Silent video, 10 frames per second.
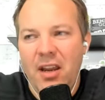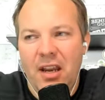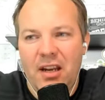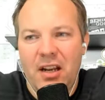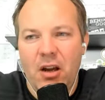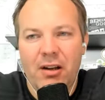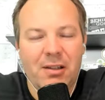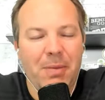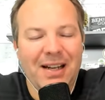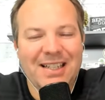and uh,
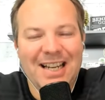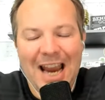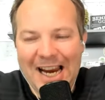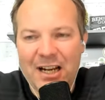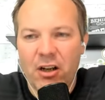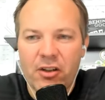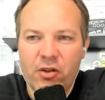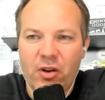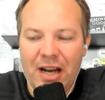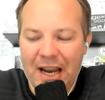expecting eight
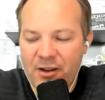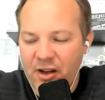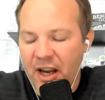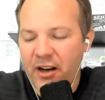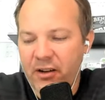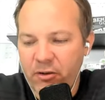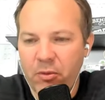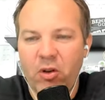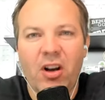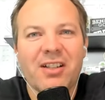hundred educators from
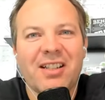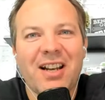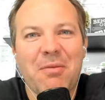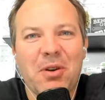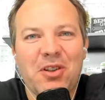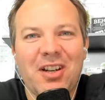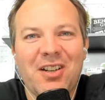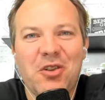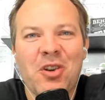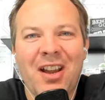across the state of Michigan
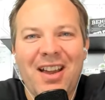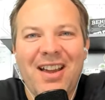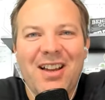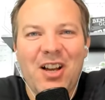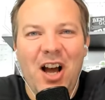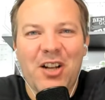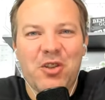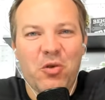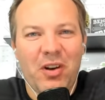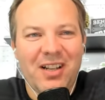to Uh,
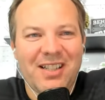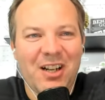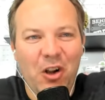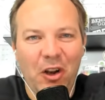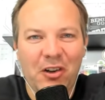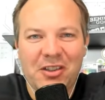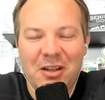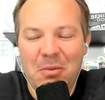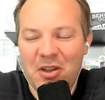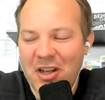join us in
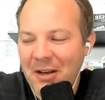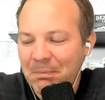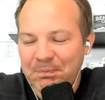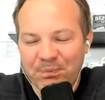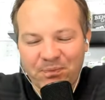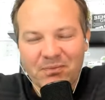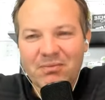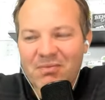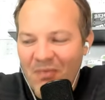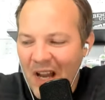Clarkston, Michigan.
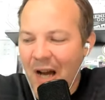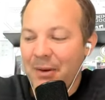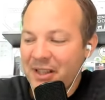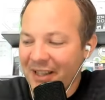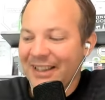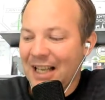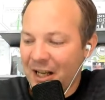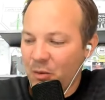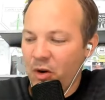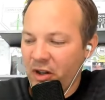Uh, it's a
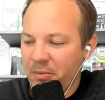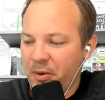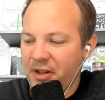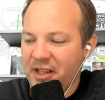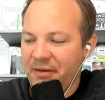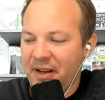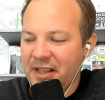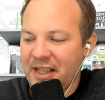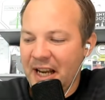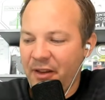lot of work to put this
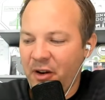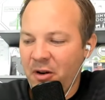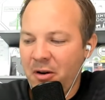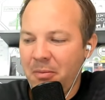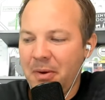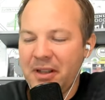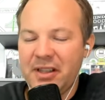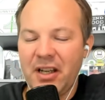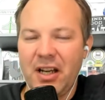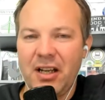event together,
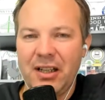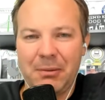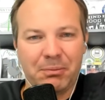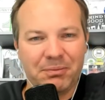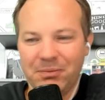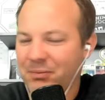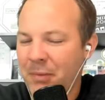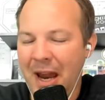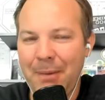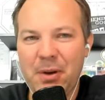but uh, I'm
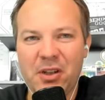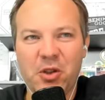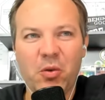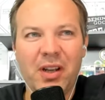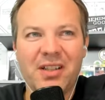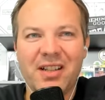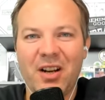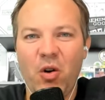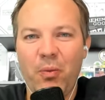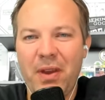happy to do it
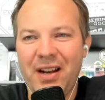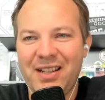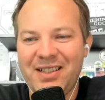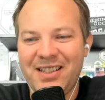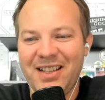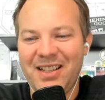and hope that it uh,